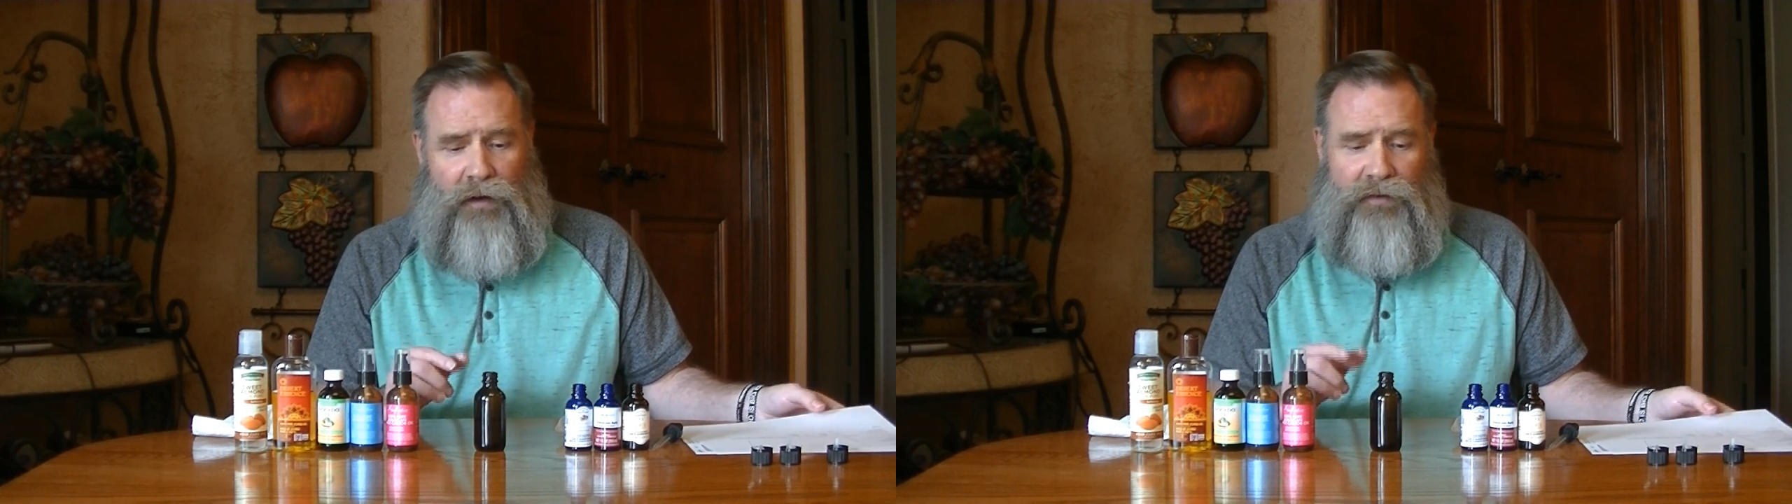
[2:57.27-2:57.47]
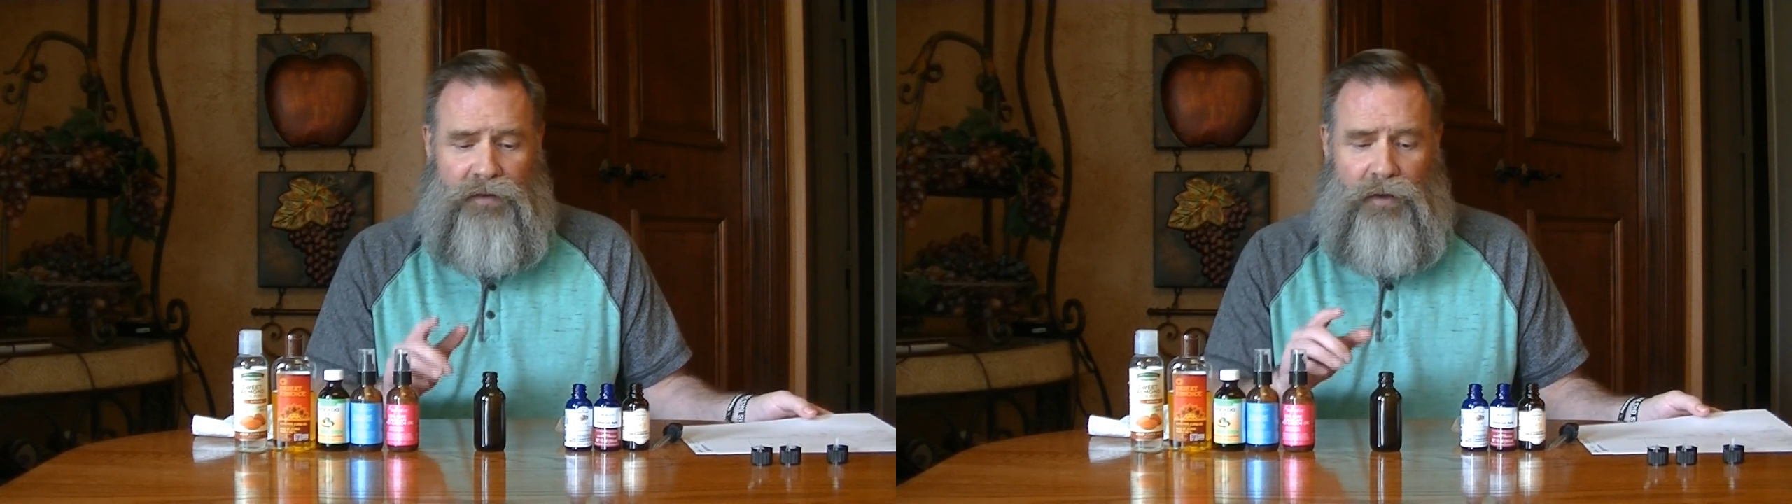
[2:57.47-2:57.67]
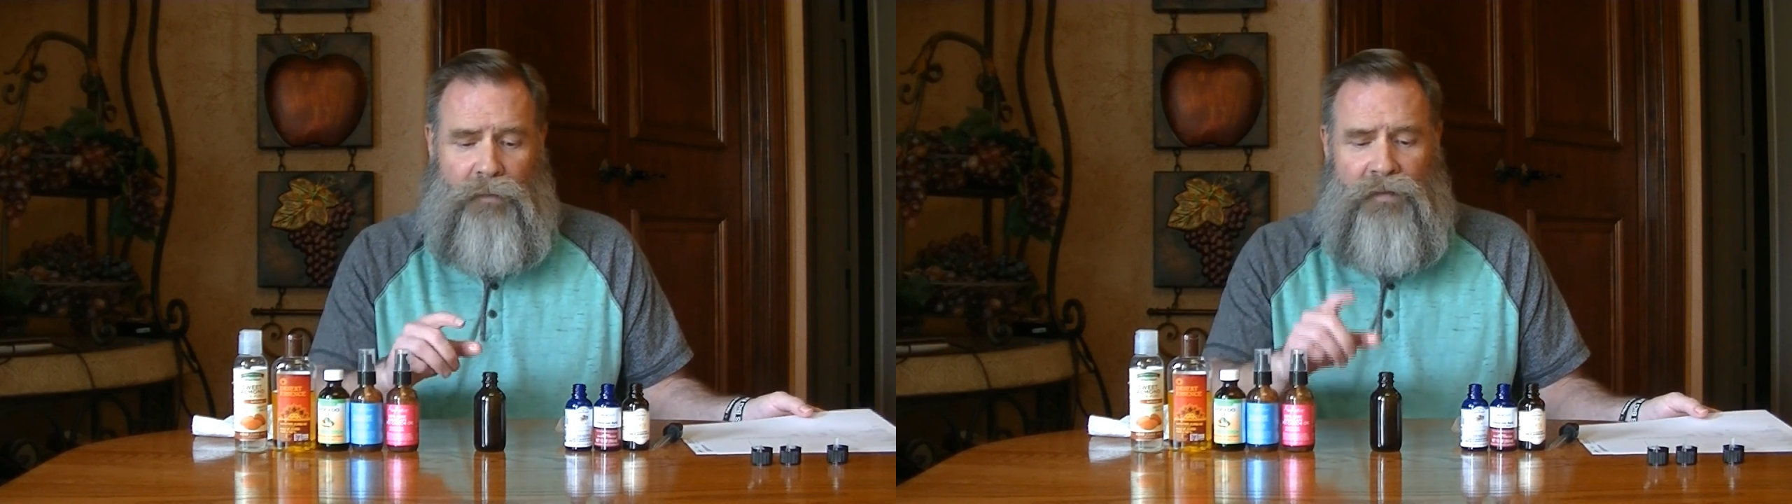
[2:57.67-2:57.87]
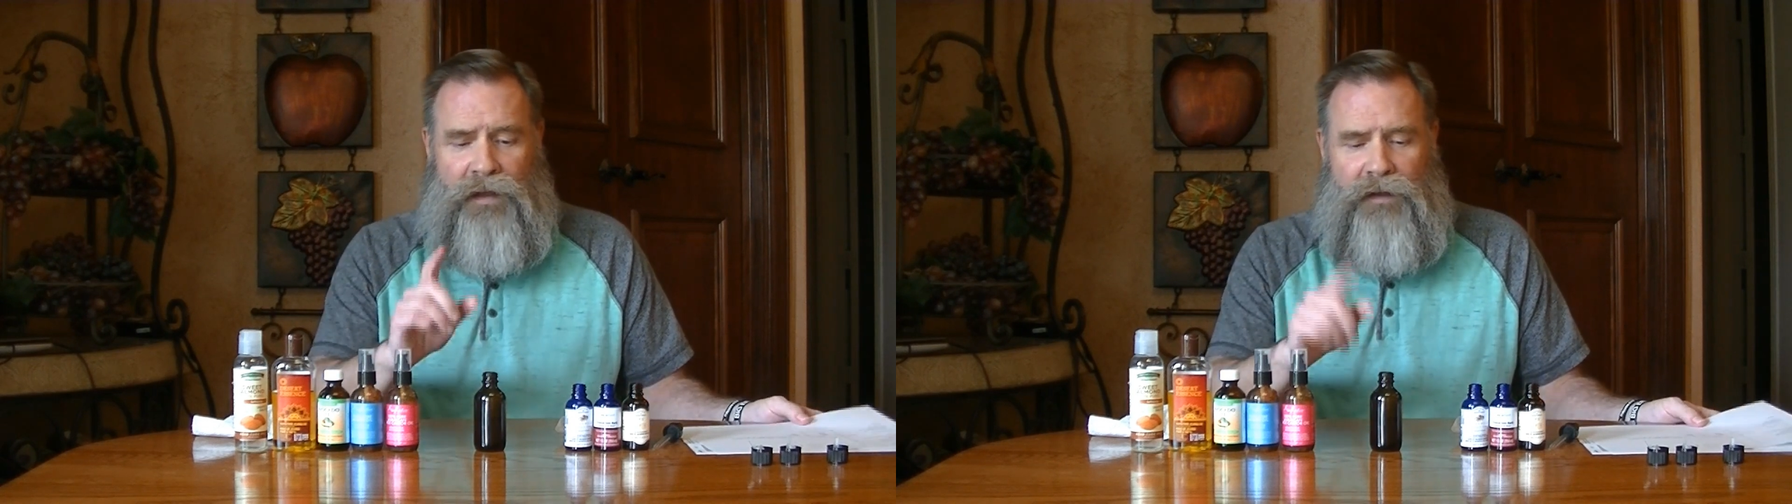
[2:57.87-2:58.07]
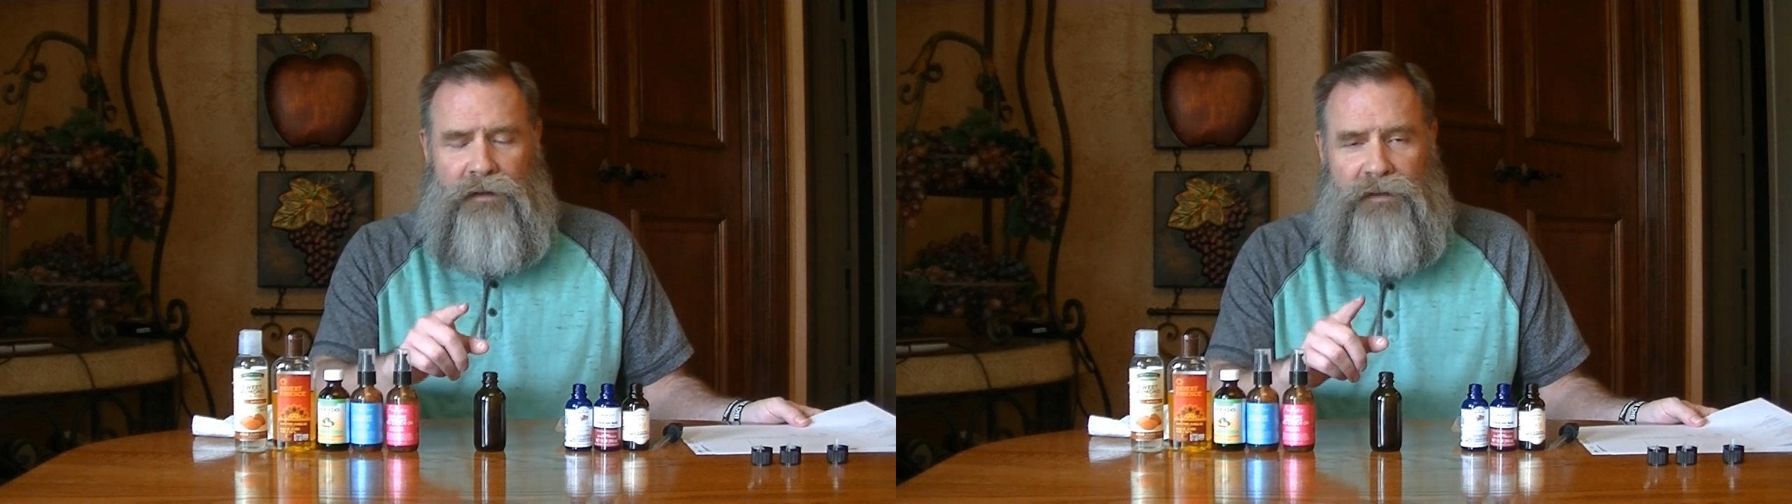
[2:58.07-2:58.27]
So
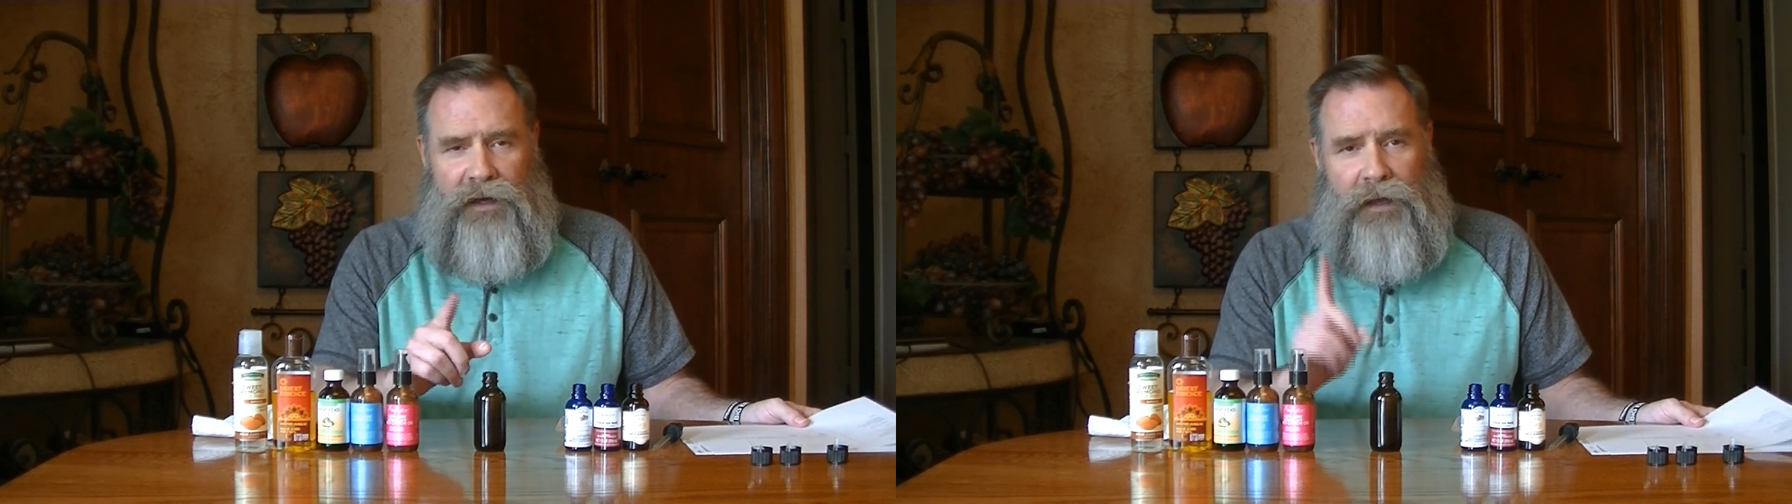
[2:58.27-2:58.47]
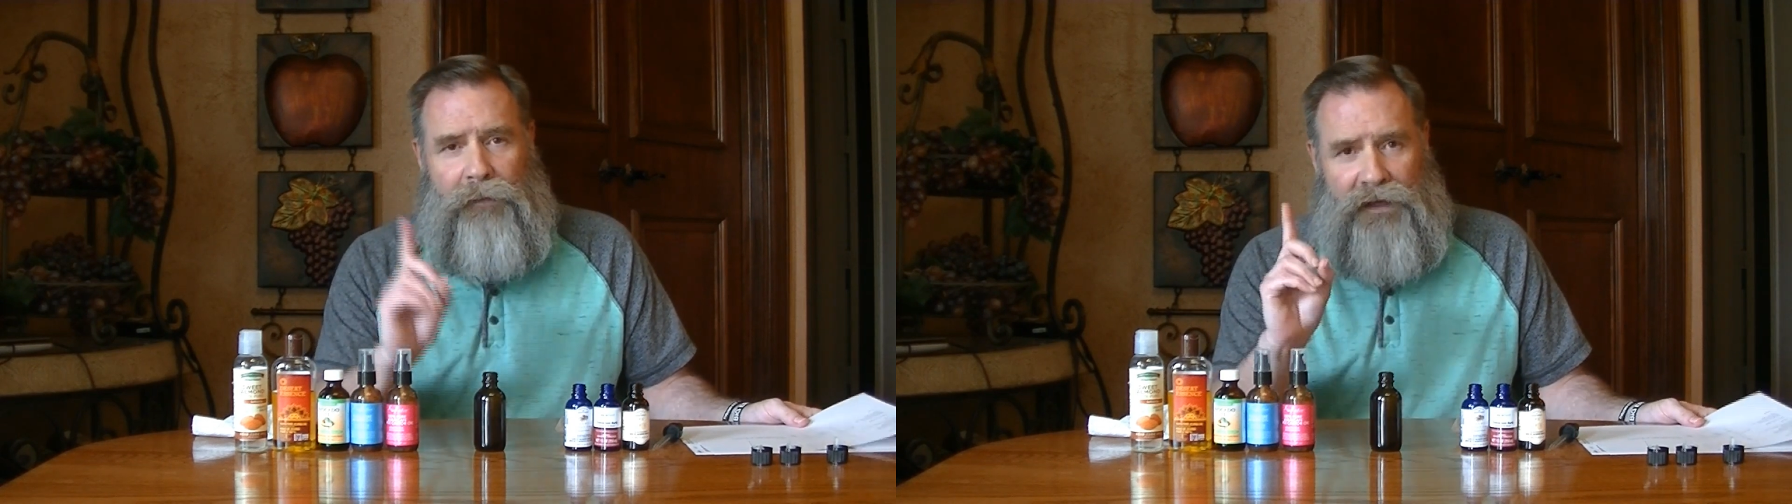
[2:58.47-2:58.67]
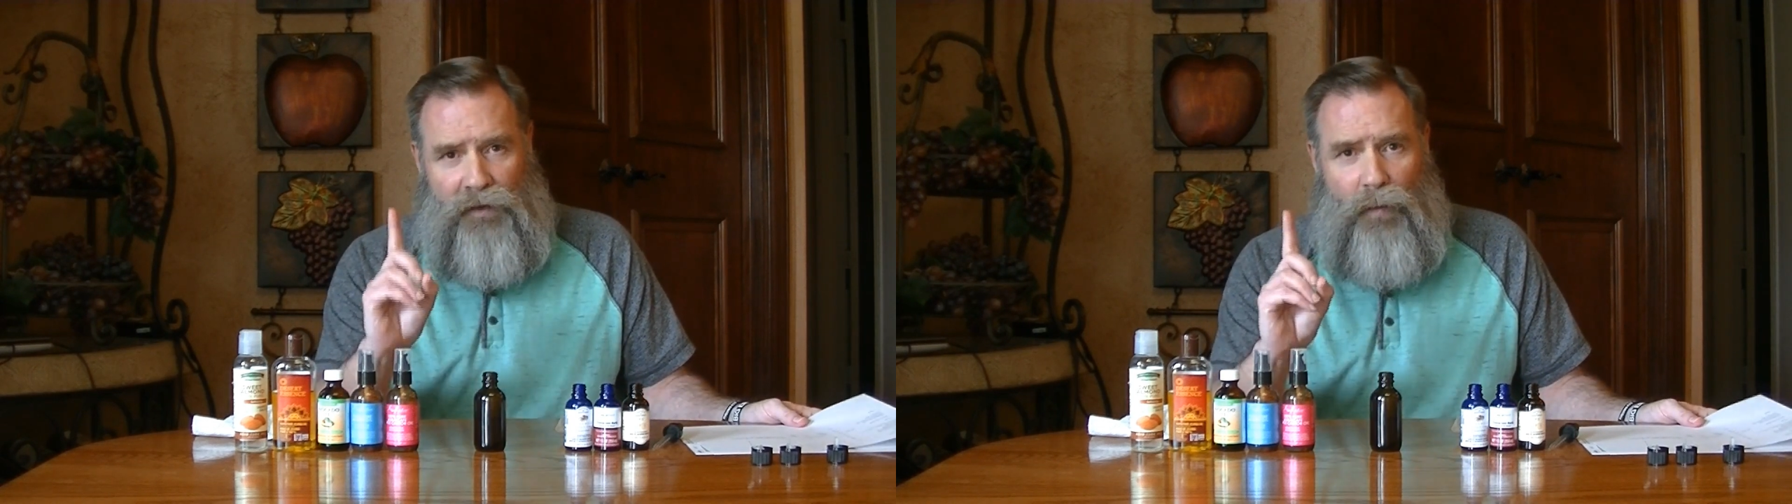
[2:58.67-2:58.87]
today I'm making